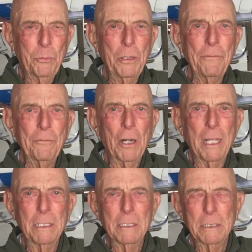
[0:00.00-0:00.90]

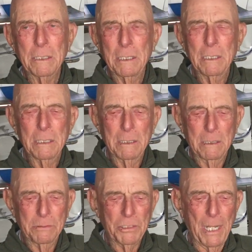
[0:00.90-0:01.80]
pre-flight
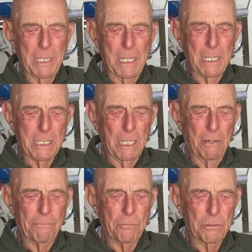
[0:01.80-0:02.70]
in Santa Ana,
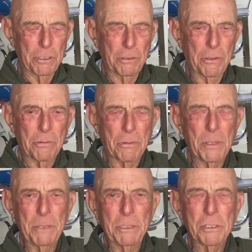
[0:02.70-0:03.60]
California, there were
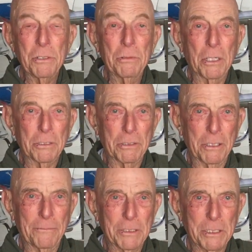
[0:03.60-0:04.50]
maybe 200
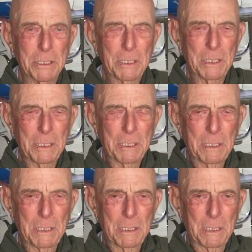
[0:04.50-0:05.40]
of us
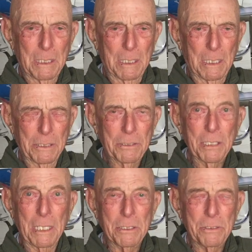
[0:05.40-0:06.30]

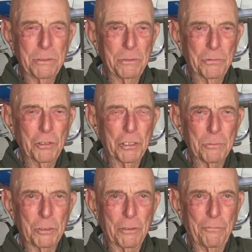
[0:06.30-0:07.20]
sent to
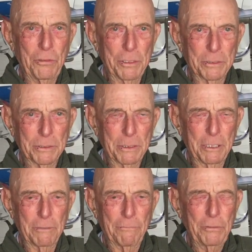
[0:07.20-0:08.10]
Thunderbird Field
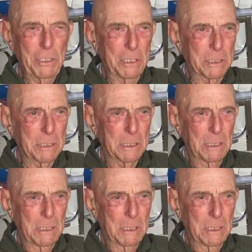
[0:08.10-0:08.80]
in Phoenix.